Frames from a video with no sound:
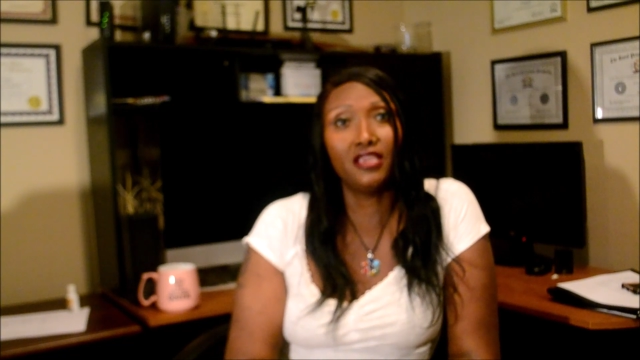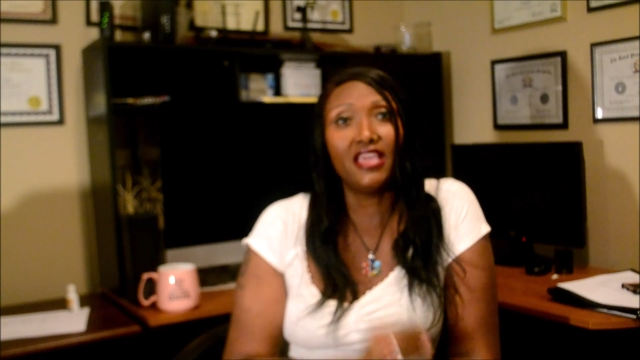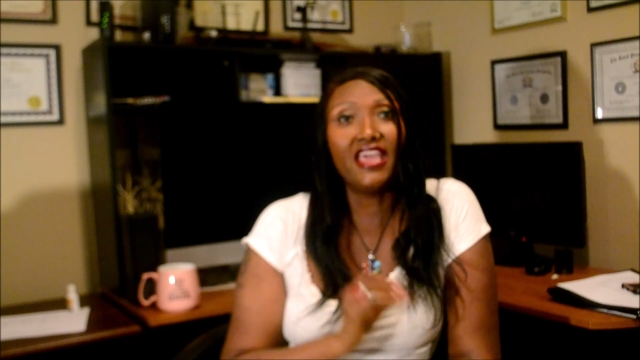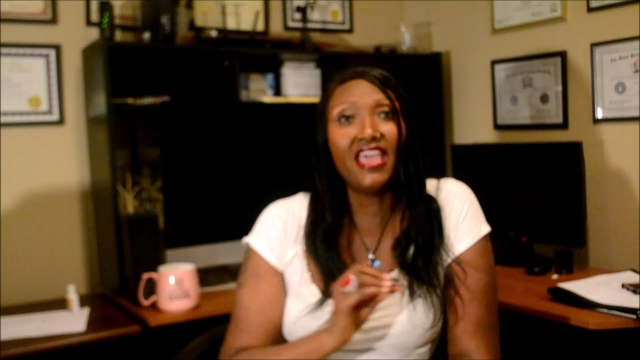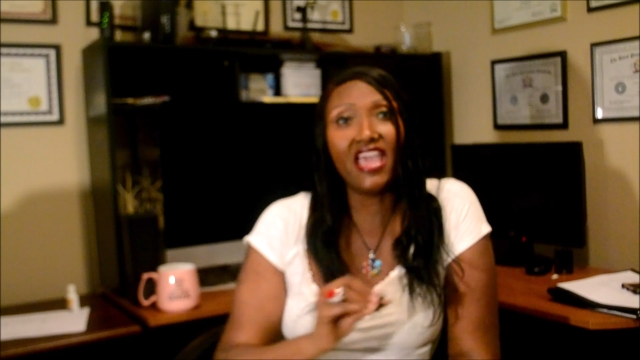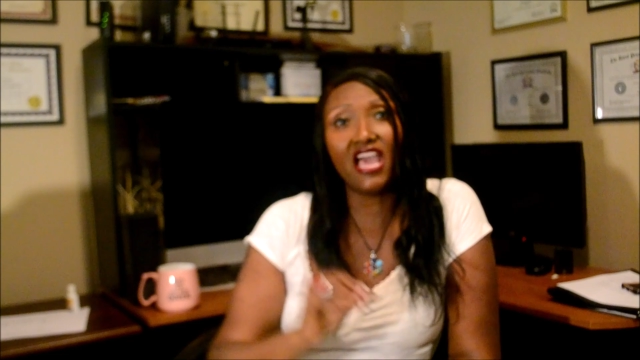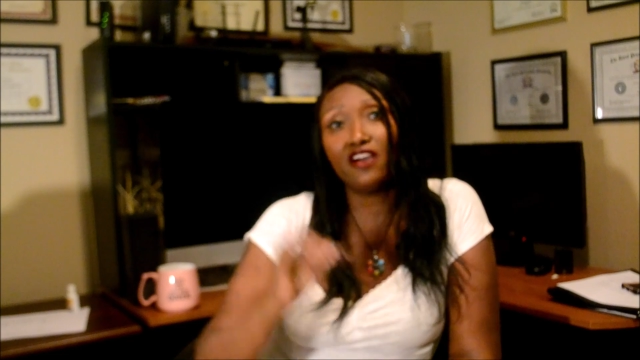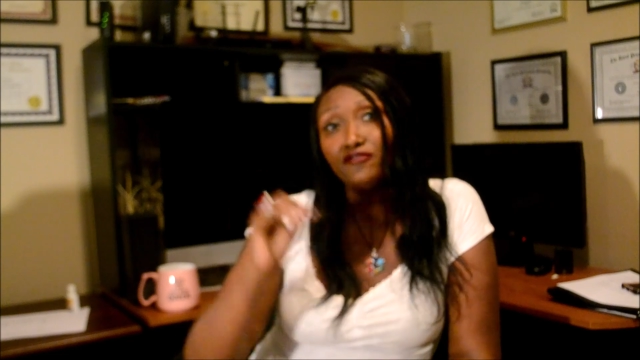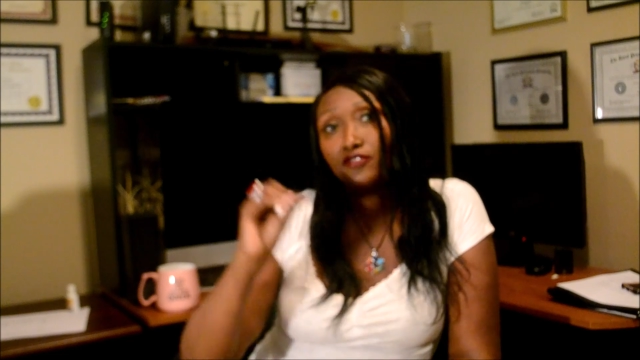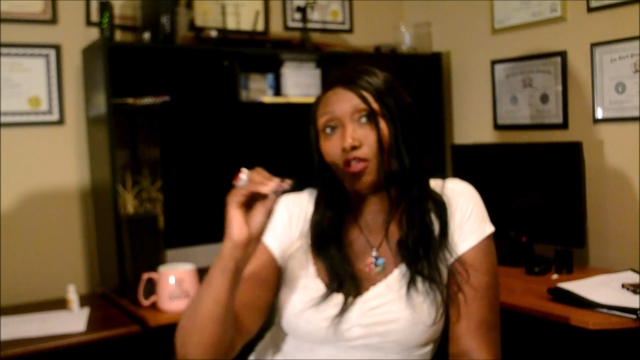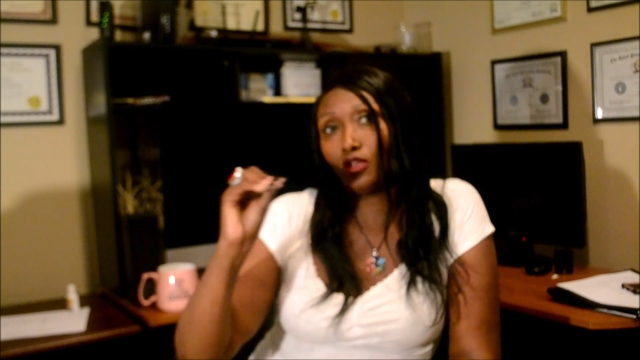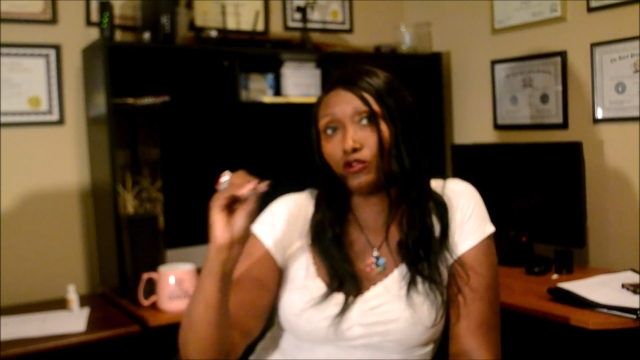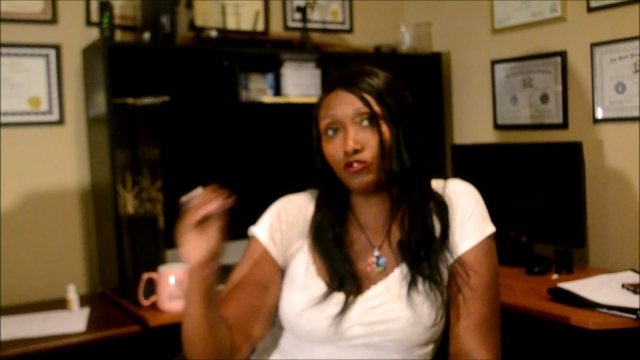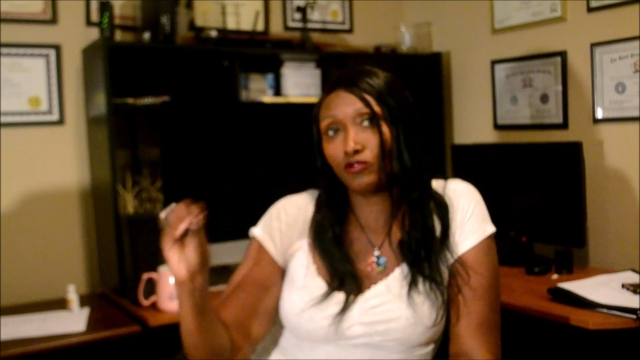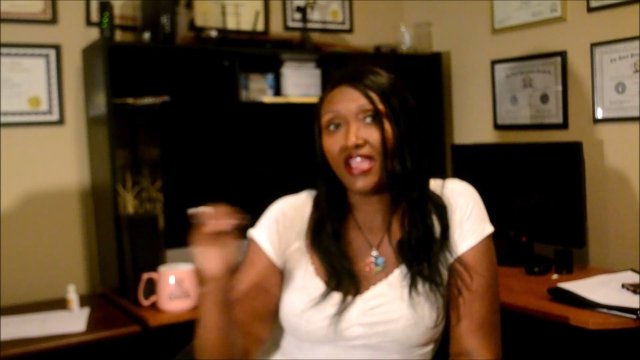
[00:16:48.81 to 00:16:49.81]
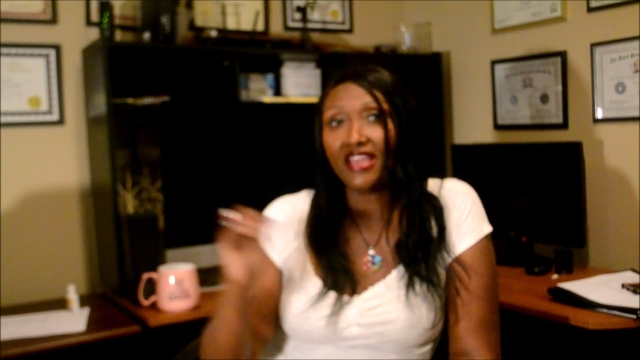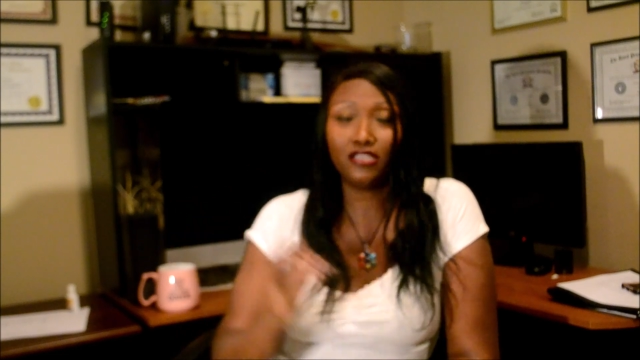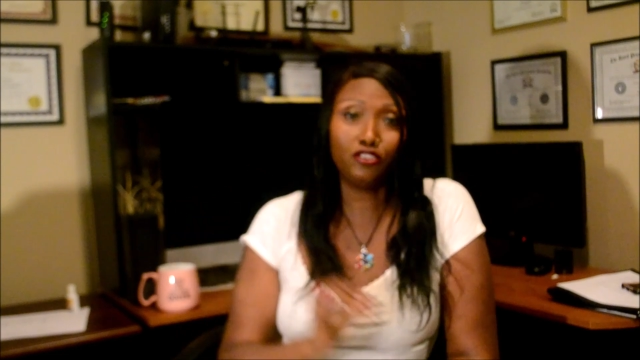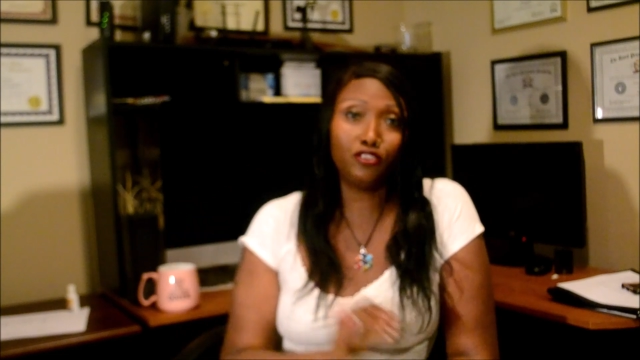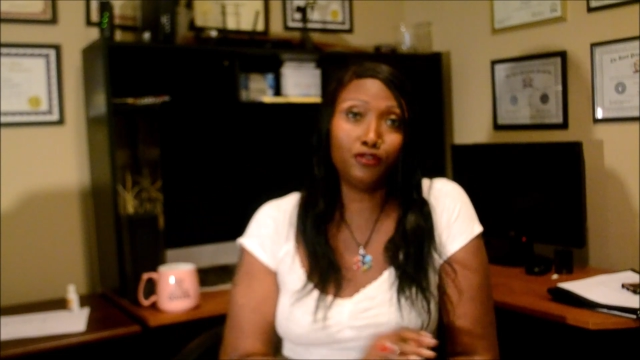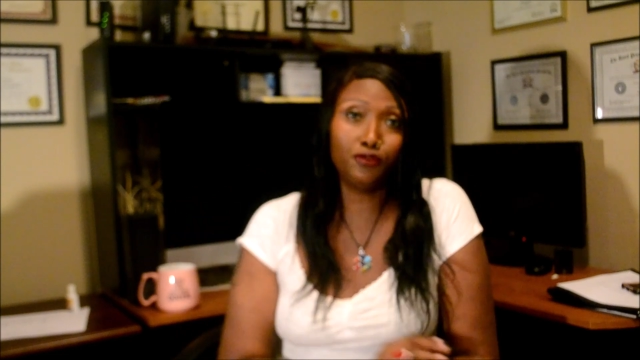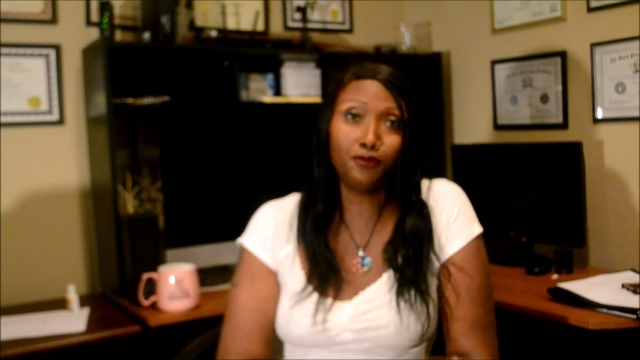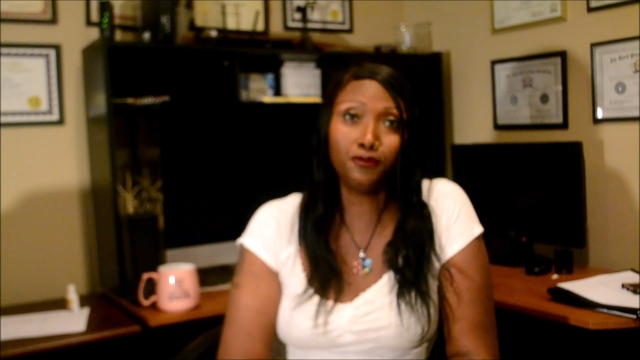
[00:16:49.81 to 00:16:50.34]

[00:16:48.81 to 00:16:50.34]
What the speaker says: Have gratitude.